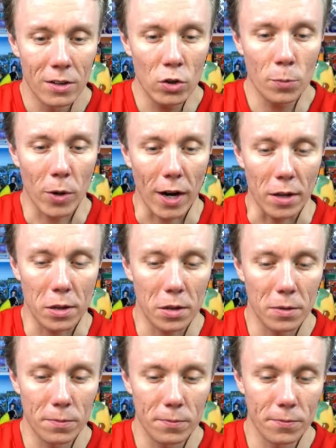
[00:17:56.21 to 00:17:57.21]
Good
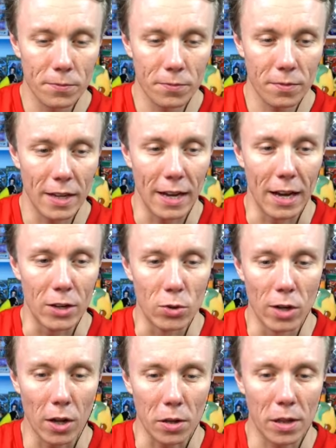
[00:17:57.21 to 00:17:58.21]
price. Yeah, you
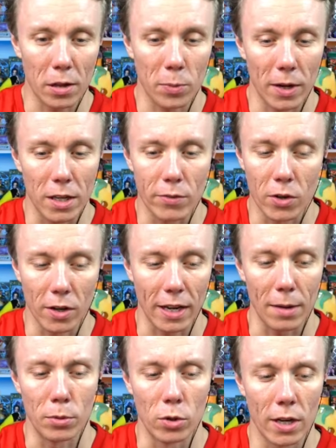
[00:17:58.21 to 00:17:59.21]
lost, that's why you've got to
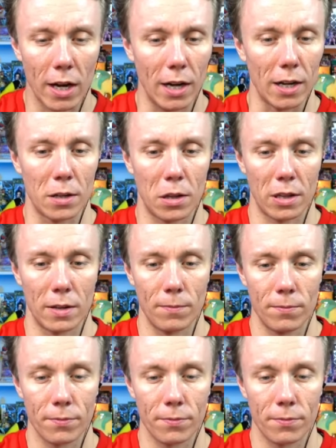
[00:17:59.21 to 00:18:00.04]
get more cards.